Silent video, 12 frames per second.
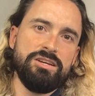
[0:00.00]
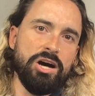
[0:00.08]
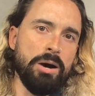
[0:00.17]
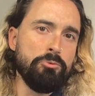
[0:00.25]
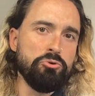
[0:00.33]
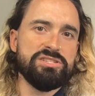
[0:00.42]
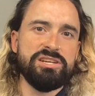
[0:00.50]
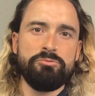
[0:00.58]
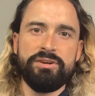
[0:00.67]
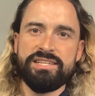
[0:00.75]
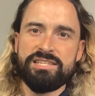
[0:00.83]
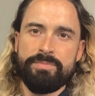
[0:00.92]
I'm also
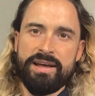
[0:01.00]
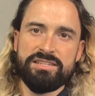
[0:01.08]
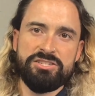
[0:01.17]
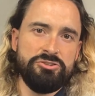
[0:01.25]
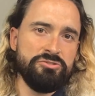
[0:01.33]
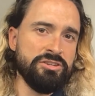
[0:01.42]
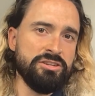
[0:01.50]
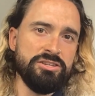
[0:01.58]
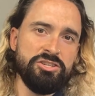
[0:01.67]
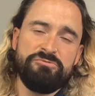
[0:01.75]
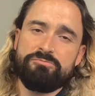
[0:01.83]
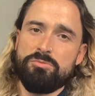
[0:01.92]
willing to bet too that
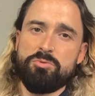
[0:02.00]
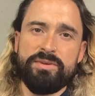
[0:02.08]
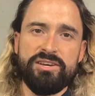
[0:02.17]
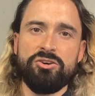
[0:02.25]
you've probably